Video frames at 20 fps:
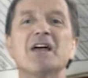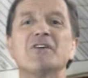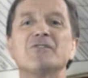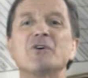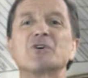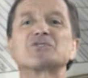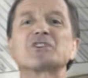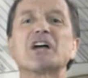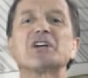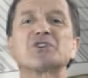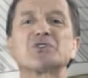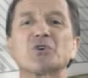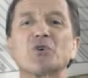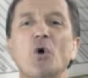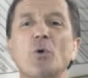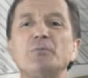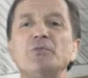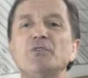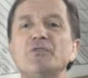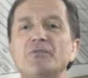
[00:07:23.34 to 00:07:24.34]
Folks, I sure
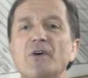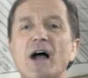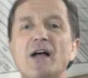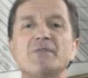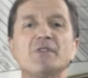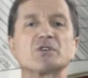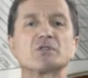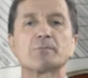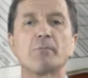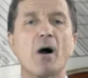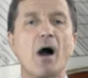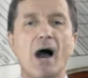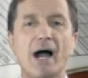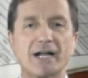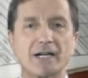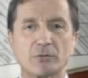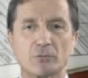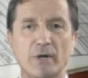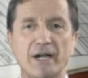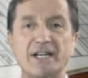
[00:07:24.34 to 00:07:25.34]
hope you find this
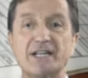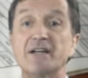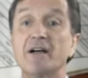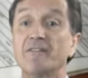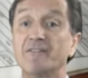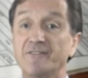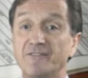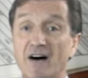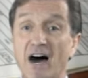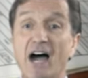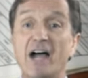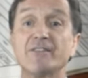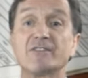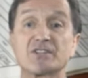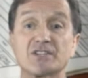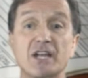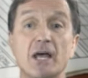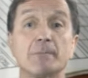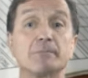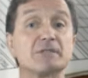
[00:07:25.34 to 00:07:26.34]
pocket-ready
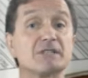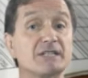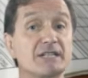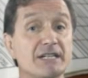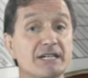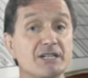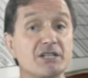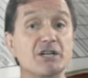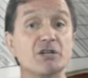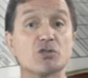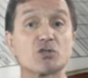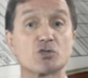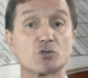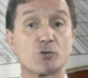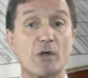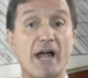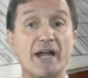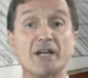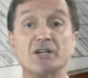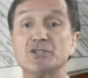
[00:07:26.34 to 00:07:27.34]
5-step teaching
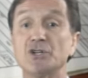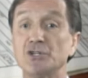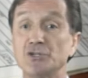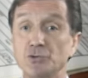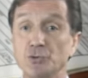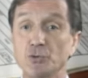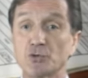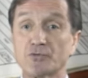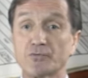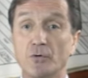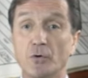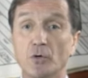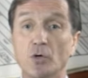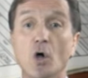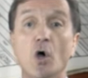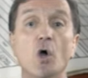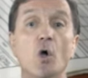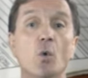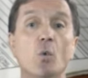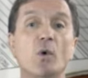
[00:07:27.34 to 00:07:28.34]
strategy useful
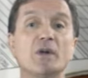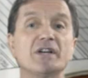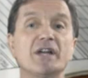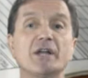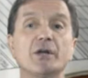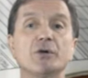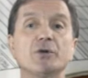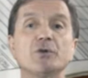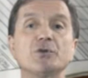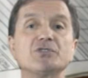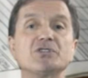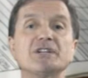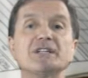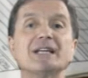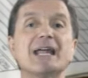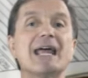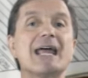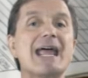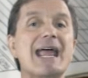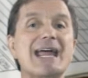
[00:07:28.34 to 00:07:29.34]
when
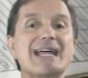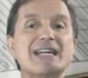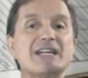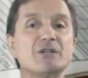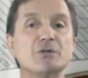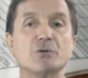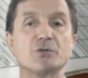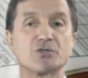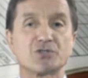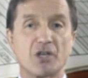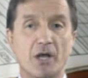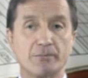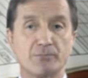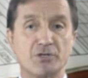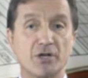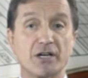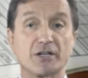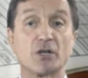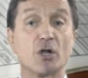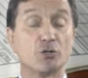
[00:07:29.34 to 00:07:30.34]
introducing any new
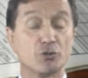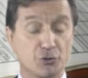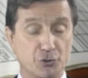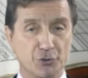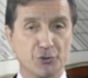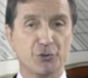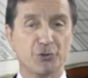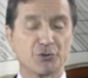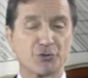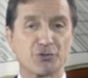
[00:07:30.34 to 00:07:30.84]
subject to your